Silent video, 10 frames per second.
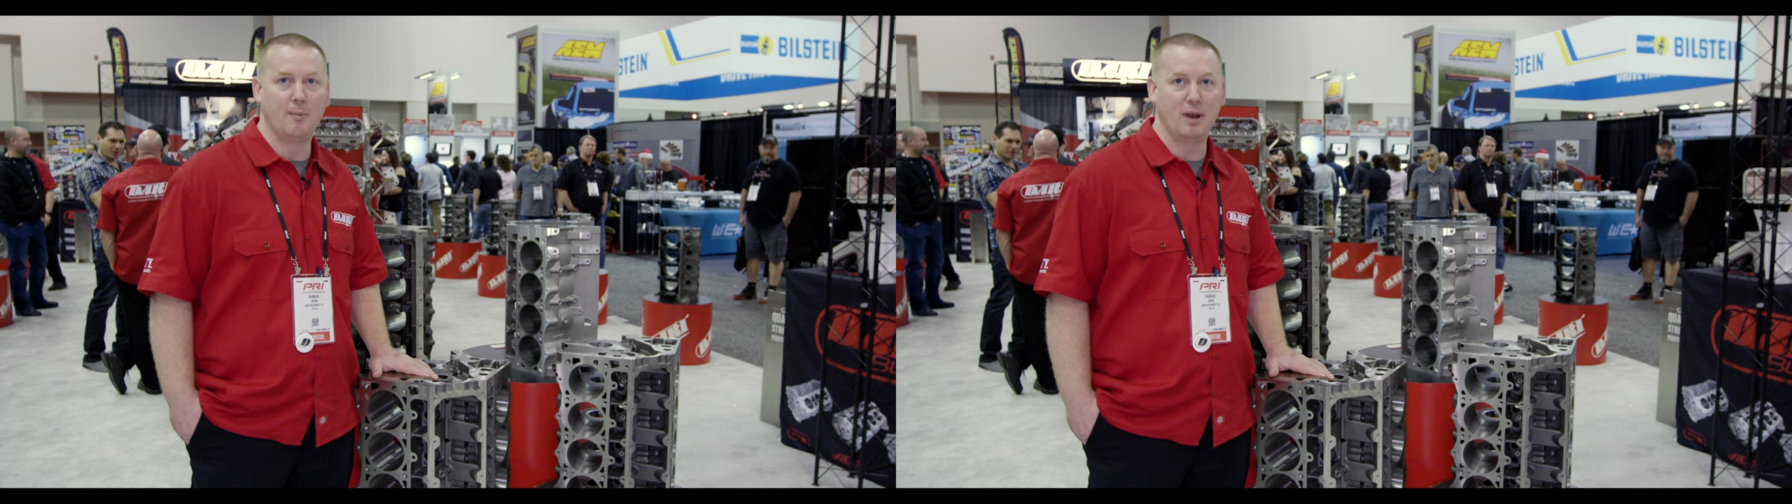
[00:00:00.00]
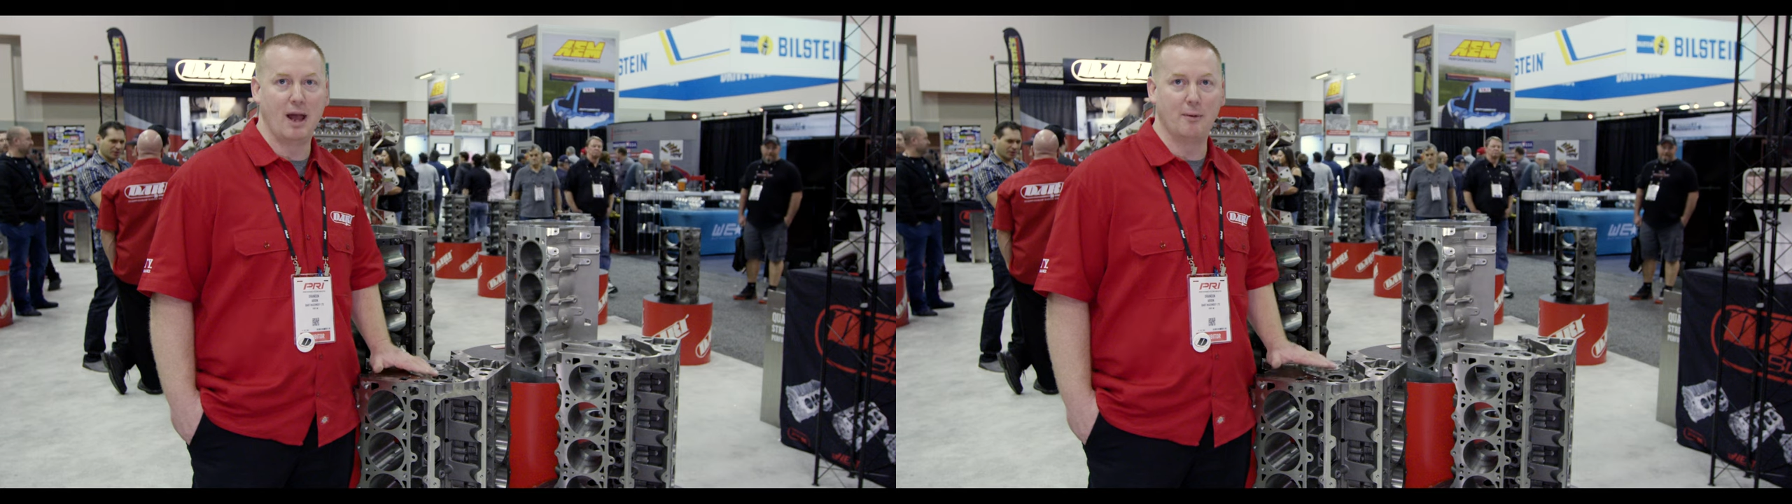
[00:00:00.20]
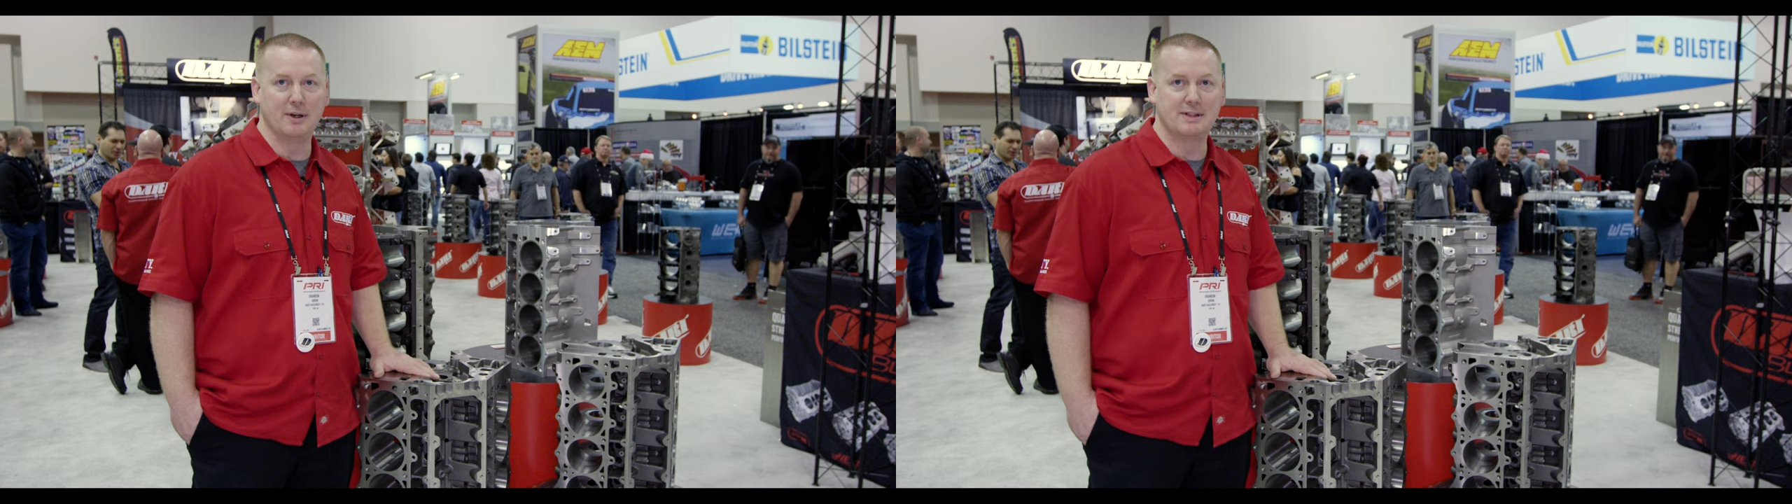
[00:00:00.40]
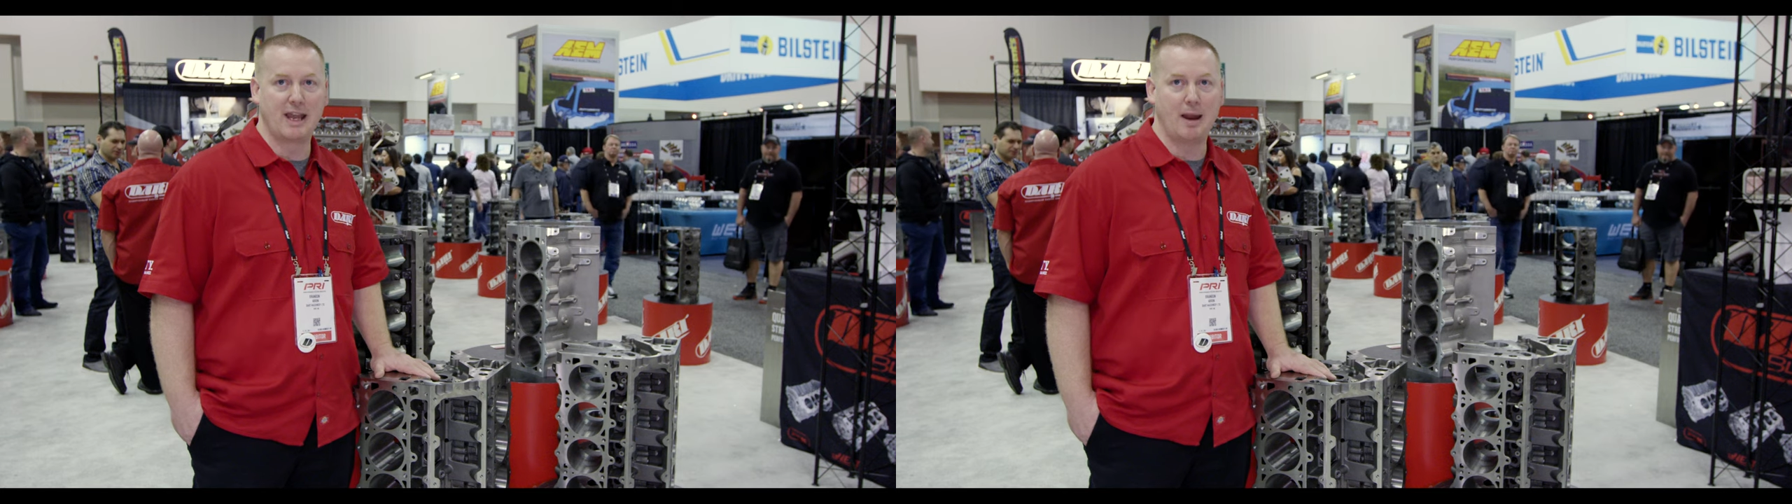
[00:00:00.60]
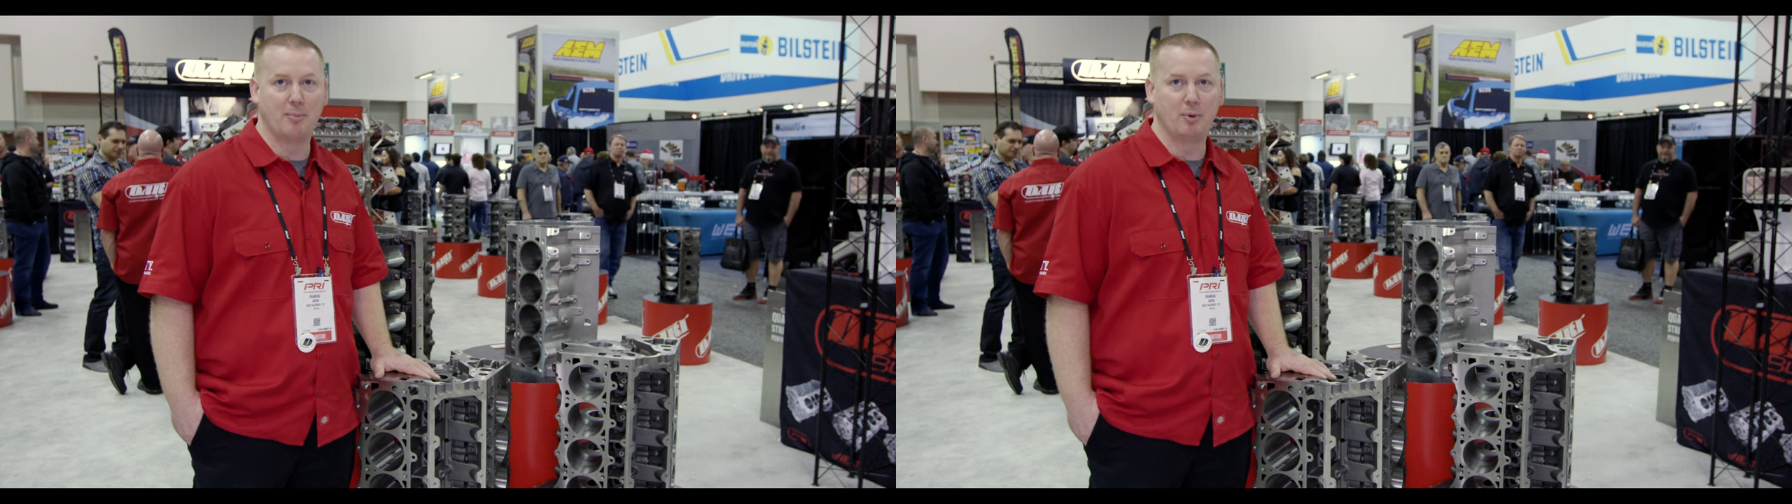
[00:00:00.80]
beyond what it's
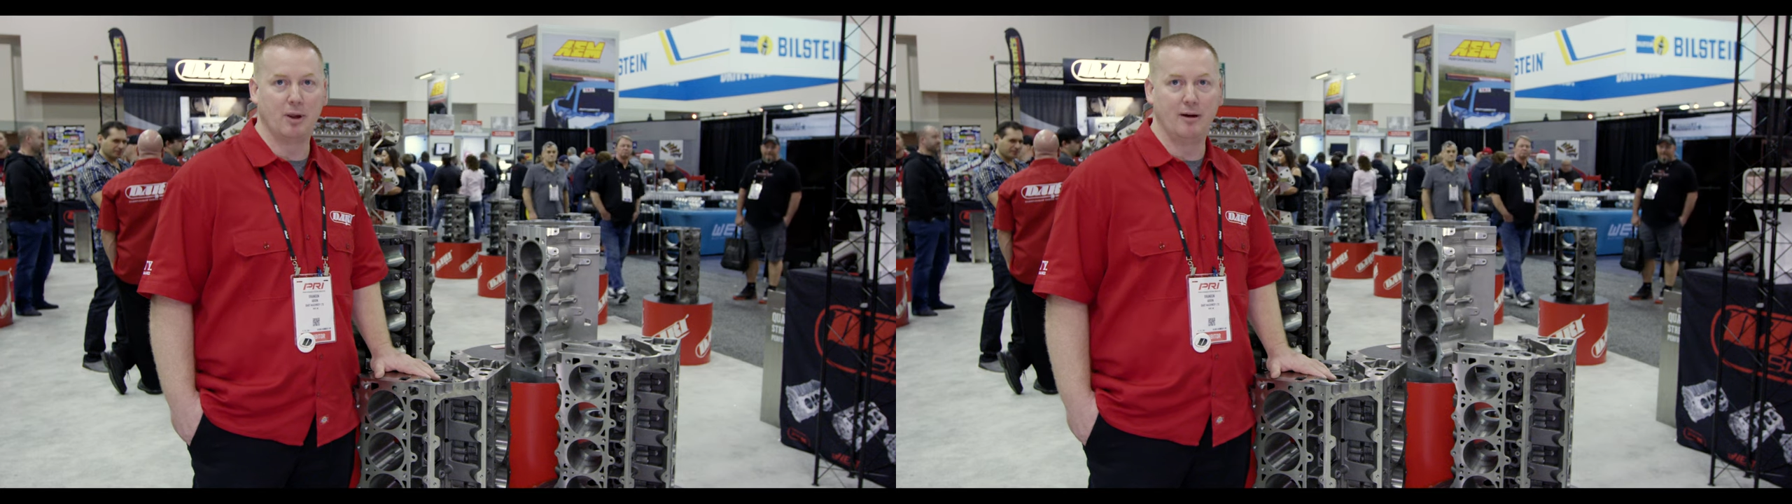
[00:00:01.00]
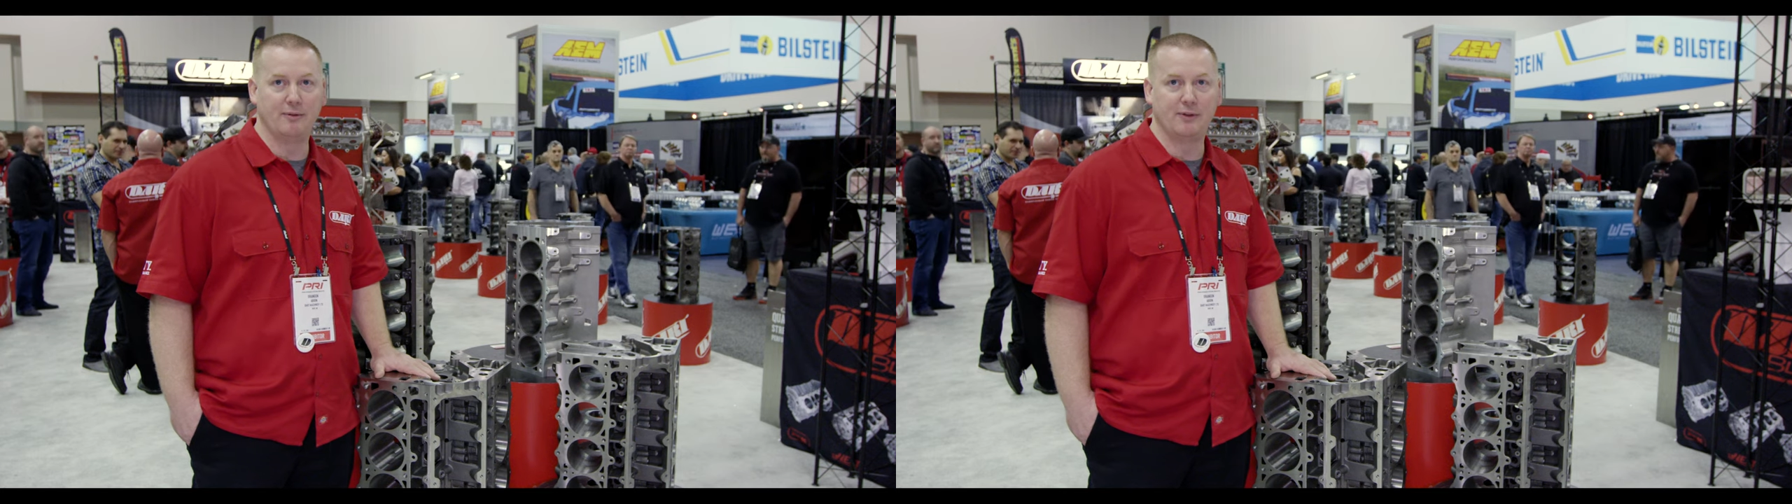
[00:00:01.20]
capable of,